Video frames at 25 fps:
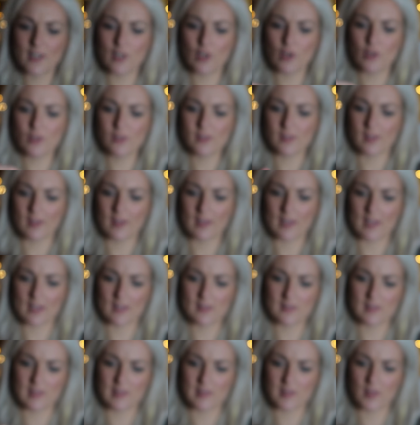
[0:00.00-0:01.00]
gloss, I
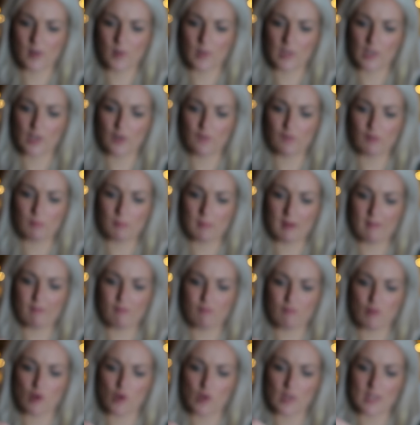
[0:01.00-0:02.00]
guess. It's going over my
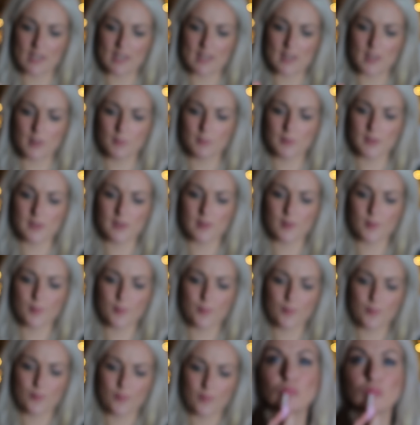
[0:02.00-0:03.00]
frog lips.
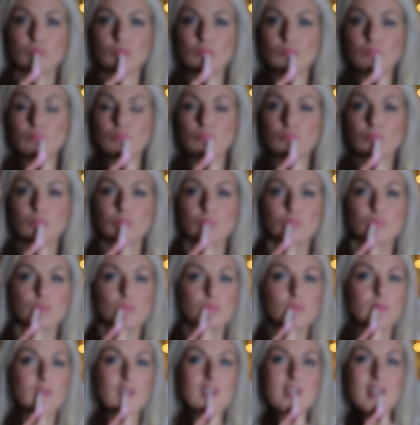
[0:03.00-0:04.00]

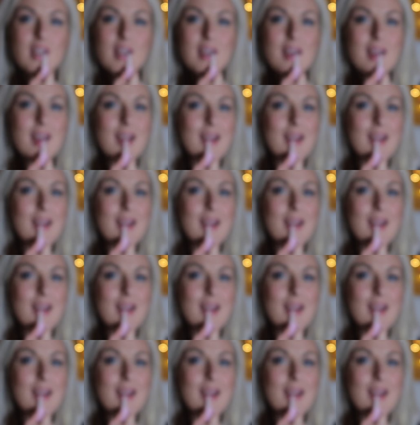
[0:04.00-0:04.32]
Mm.